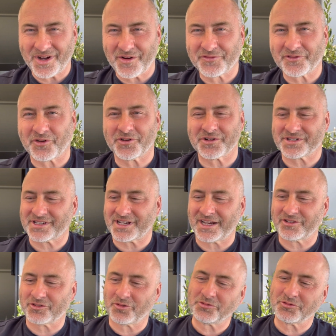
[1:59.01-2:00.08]
Of course, I
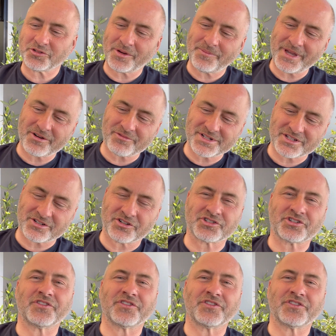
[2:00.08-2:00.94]
told you I make research